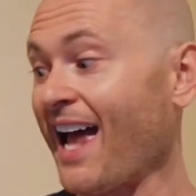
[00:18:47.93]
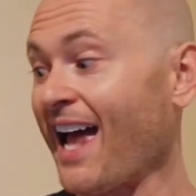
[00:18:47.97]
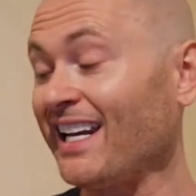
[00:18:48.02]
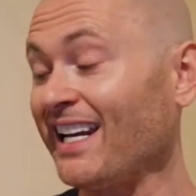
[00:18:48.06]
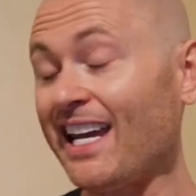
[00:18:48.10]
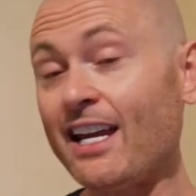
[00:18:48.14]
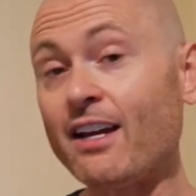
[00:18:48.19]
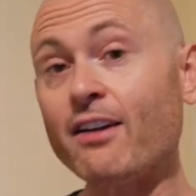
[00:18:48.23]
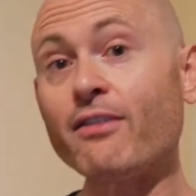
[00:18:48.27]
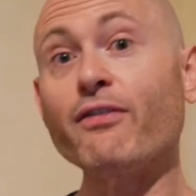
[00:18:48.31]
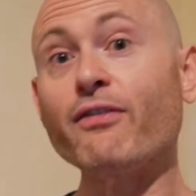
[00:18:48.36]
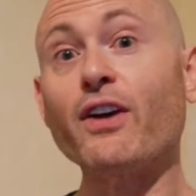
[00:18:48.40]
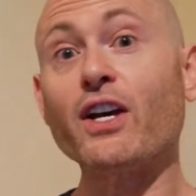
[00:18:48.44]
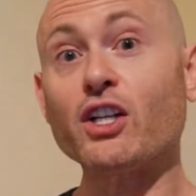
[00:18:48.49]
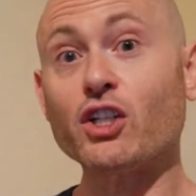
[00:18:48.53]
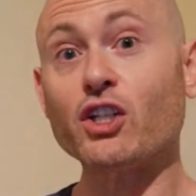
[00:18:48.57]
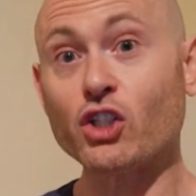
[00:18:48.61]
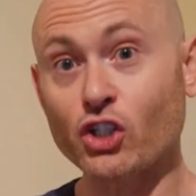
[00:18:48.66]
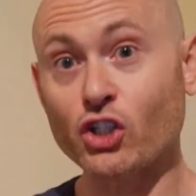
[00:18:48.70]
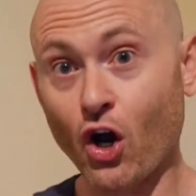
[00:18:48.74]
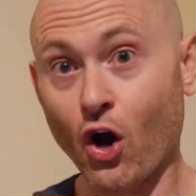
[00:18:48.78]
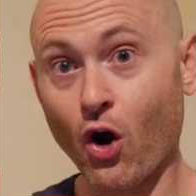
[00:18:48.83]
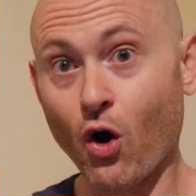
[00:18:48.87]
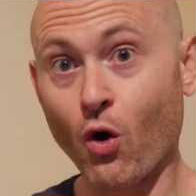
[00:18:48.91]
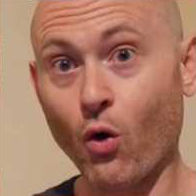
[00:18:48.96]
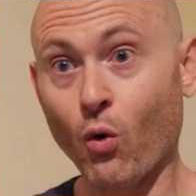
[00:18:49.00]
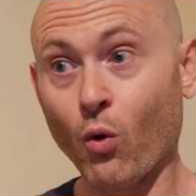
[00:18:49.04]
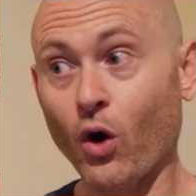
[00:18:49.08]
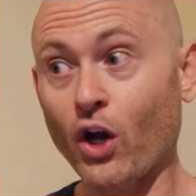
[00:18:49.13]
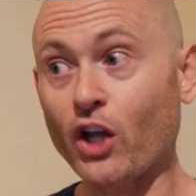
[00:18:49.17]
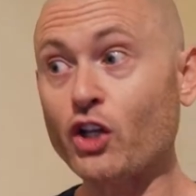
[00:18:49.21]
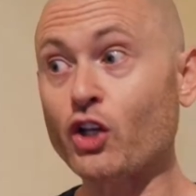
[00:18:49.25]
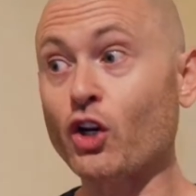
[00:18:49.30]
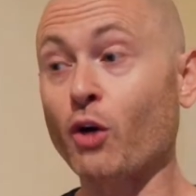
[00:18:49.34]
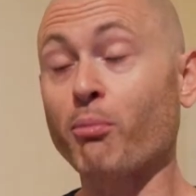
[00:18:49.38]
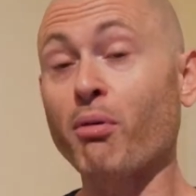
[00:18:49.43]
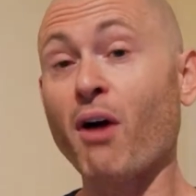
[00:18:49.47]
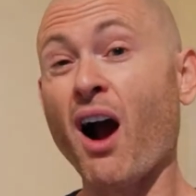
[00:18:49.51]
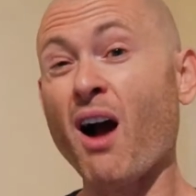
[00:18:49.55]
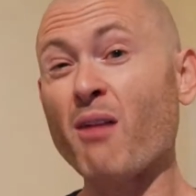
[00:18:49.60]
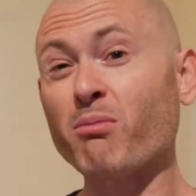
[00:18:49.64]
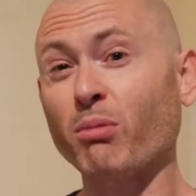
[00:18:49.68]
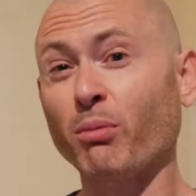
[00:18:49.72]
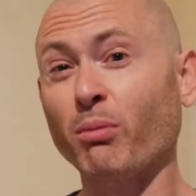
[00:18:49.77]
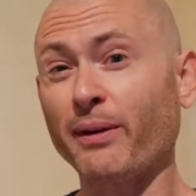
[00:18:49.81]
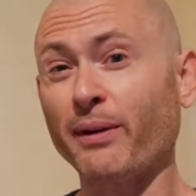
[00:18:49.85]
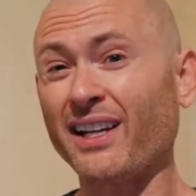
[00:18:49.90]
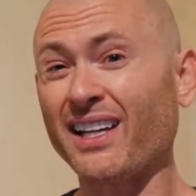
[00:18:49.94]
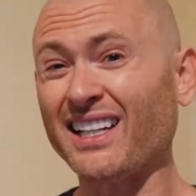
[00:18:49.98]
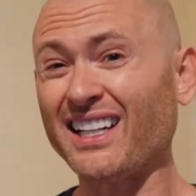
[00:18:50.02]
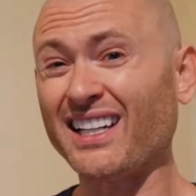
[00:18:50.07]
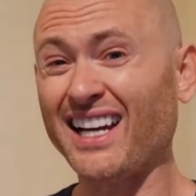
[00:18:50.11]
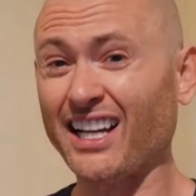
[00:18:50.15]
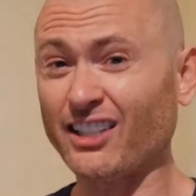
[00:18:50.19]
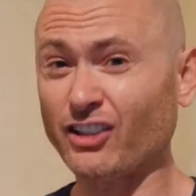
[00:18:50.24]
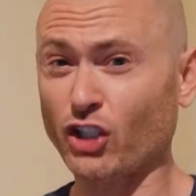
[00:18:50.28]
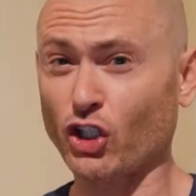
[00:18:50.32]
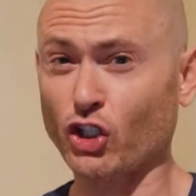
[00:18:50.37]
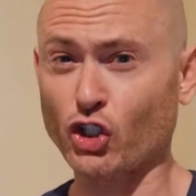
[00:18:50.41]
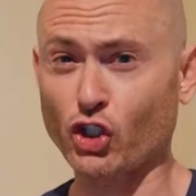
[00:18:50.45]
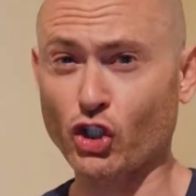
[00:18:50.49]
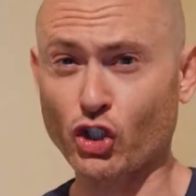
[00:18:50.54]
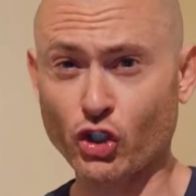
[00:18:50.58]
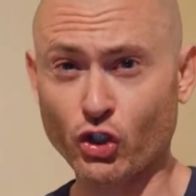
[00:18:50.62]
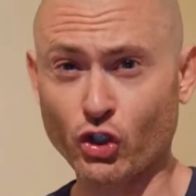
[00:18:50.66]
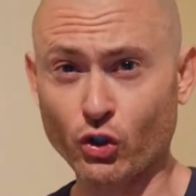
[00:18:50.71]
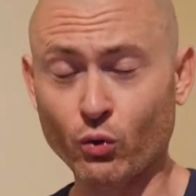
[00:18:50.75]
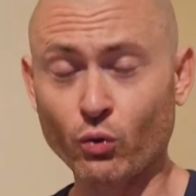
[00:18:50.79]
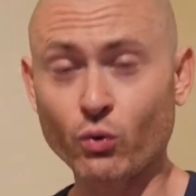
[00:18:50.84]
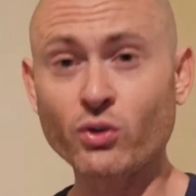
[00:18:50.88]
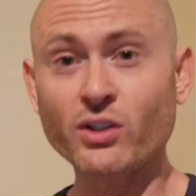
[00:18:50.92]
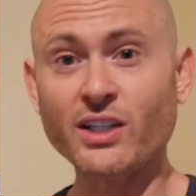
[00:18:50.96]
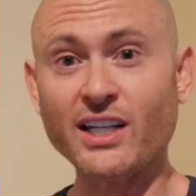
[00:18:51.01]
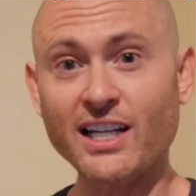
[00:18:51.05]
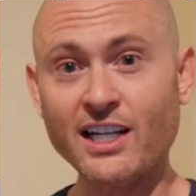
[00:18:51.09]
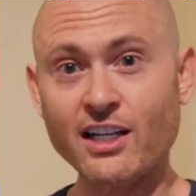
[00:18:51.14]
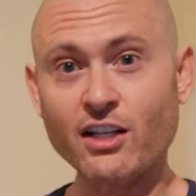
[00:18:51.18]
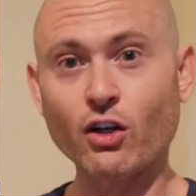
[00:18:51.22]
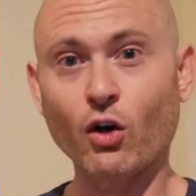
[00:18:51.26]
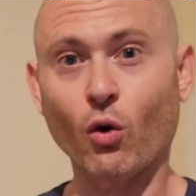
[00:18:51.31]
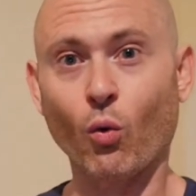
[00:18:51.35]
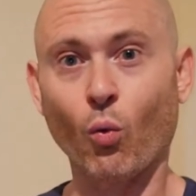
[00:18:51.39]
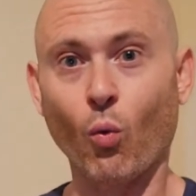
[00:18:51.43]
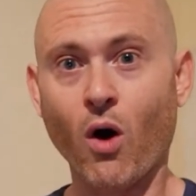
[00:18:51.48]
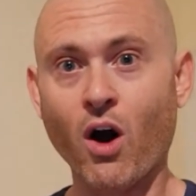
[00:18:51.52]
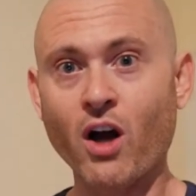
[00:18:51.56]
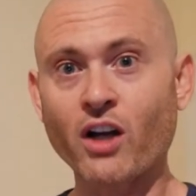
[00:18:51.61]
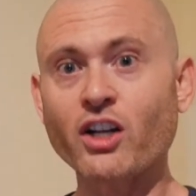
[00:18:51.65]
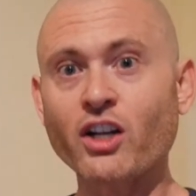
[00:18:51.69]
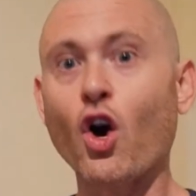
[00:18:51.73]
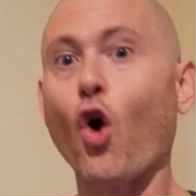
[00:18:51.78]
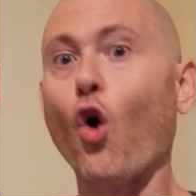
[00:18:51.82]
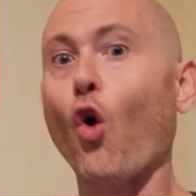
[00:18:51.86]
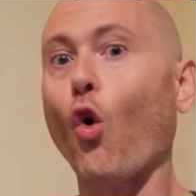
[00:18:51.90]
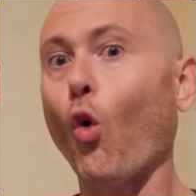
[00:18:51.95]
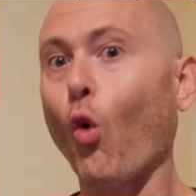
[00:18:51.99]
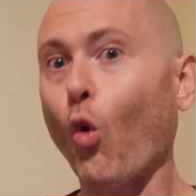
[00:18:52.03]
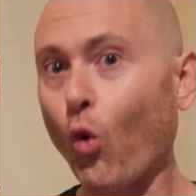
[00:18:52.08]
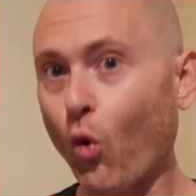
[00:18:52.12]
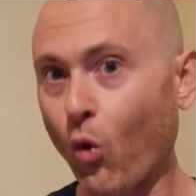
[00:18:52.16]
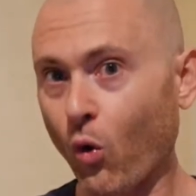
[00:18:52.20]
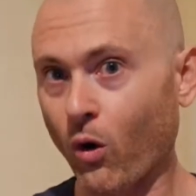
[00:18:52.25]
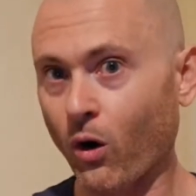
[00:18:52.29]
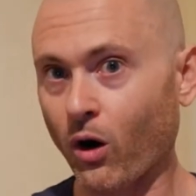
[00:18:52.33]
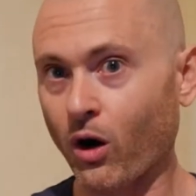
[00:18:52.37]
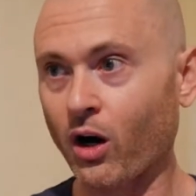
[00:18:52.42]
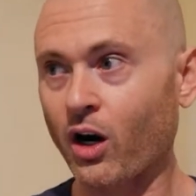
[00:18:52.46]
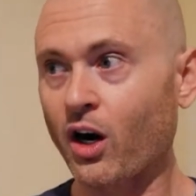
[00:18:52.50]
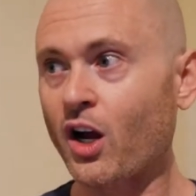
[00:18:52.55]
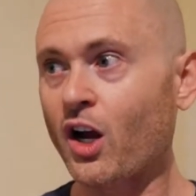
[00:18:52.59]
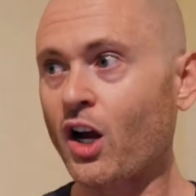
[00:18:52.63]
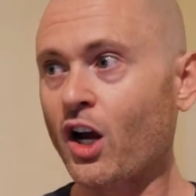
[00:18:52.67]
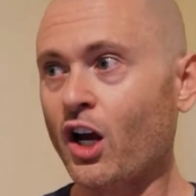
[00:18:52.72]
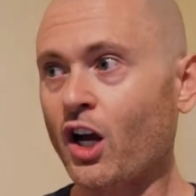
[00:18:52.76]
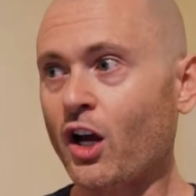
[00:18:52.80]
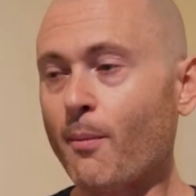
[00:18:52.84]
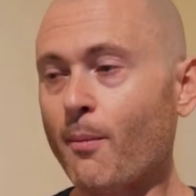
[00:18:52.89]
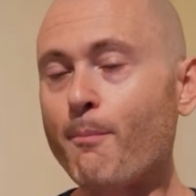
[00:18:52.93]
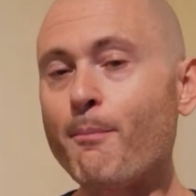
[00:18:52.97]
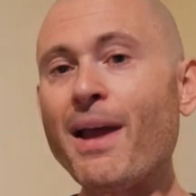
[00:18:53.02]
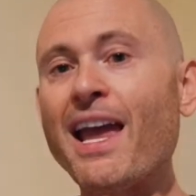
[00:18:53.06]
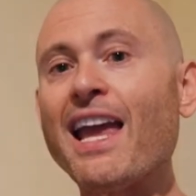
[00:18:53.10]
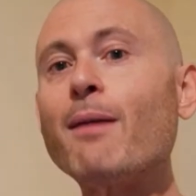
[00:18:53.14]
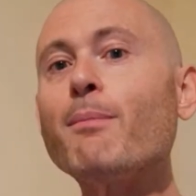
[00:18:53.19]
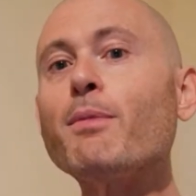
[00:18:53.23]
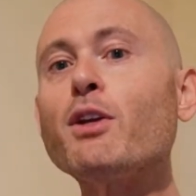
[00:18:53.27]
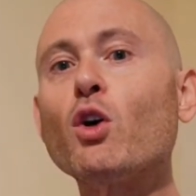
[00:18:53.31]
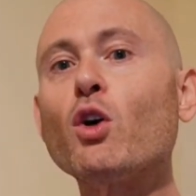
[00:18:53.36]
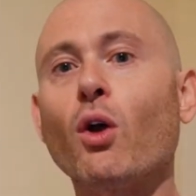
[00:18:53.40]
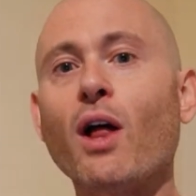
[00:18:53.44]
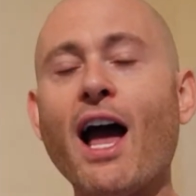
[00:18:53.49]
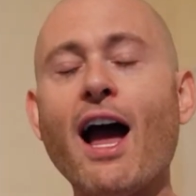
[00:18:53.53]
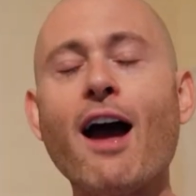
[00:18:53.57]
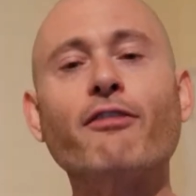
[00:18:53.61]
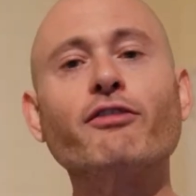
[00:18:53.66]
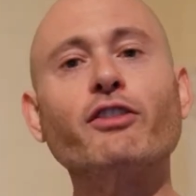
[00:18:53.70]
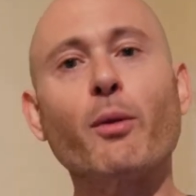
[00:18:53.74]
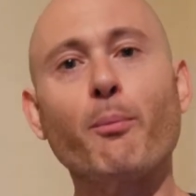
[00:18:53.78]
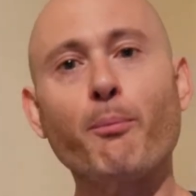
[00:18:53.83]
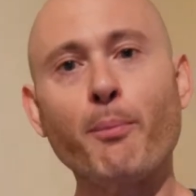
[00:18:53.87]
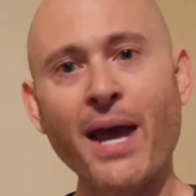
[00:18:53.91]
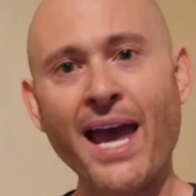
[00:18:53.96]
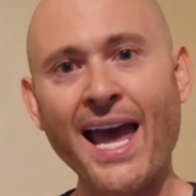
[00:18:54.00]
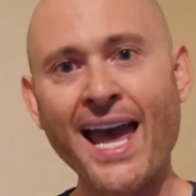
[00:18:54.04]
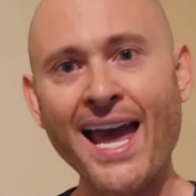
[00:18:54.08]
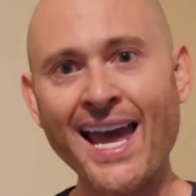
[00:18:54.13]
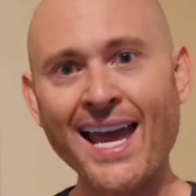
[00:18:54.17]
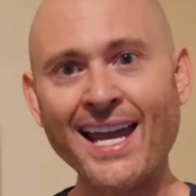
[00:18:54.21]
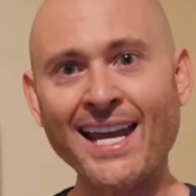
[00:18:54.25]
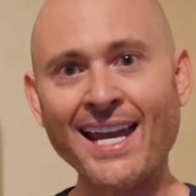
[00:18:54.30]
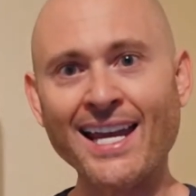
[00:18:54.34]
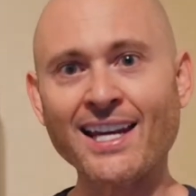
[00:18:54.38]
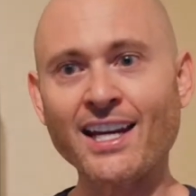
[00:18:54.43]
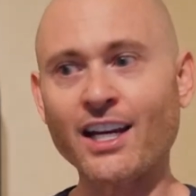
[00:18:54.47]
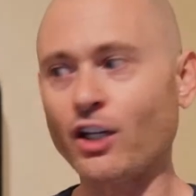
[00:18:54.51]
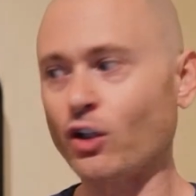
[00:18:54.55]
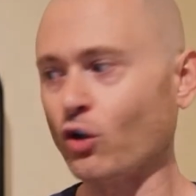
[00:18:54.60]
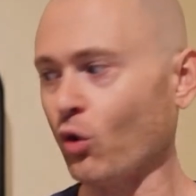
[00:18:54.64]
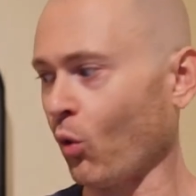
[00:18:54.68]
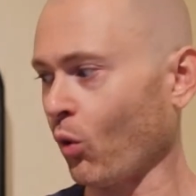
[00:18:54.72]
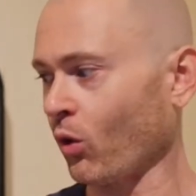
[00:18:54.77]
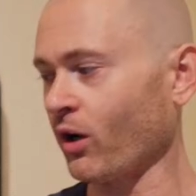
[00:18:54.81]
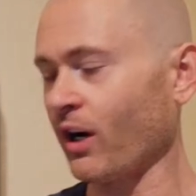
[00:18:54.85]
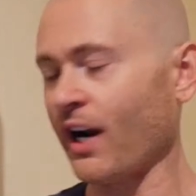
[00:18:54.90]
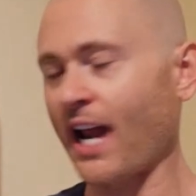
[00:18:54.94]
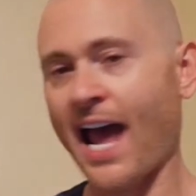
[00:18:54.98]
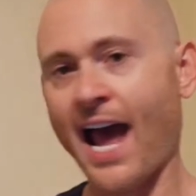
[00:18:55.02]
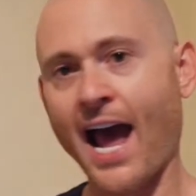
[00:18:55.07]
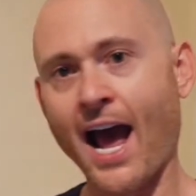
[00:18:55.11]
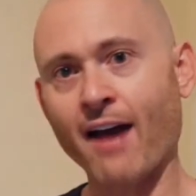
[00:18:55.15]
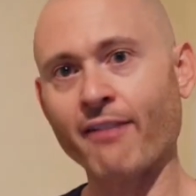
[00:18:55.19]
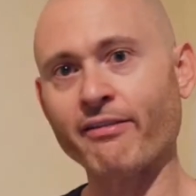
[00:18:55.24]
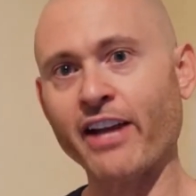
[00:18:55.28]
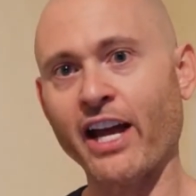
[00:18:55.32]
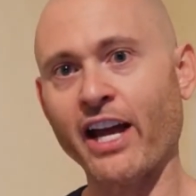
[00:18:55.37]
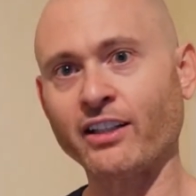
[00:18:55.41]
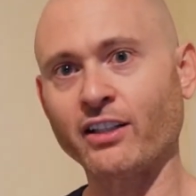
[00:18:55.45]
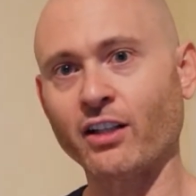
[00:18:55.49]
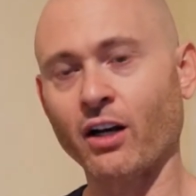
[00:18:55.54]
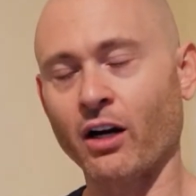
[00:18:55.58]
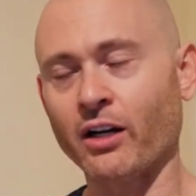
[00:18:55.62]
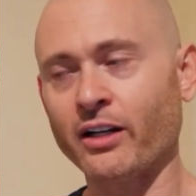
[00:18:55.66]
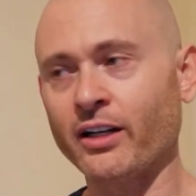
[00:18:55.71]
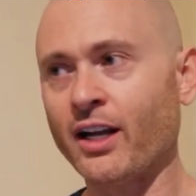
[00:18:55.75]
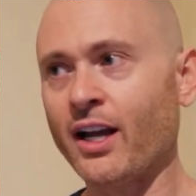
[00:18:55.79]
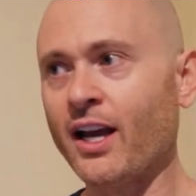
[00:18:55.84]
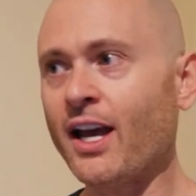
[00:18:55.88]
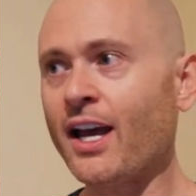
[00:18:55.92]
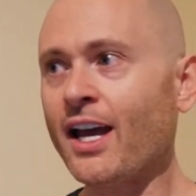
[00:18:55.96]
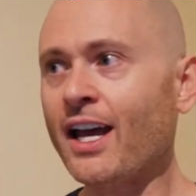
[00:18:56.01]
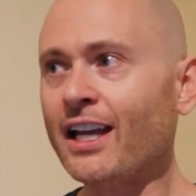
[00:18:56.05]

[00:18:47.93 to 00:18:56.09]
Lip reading: And if so, you're probably going to get to choose either one, or maybe you'll have to pay in order to have that done.